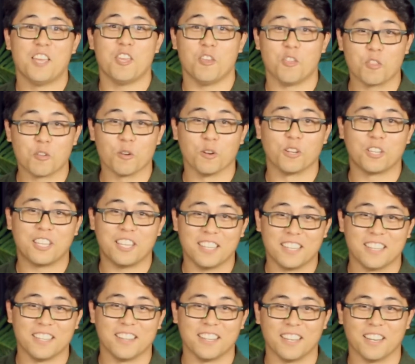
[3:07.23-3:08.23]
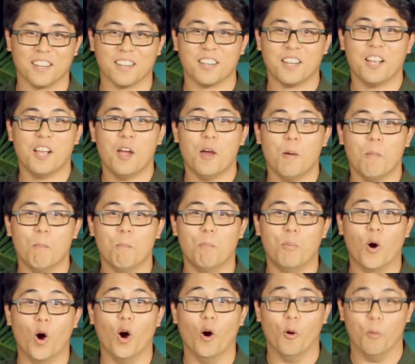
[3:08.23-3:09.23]
You throw a kid in there,
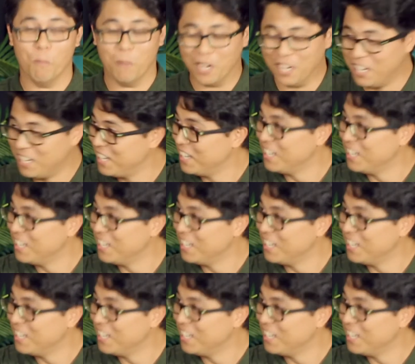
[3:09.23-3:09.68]
boom,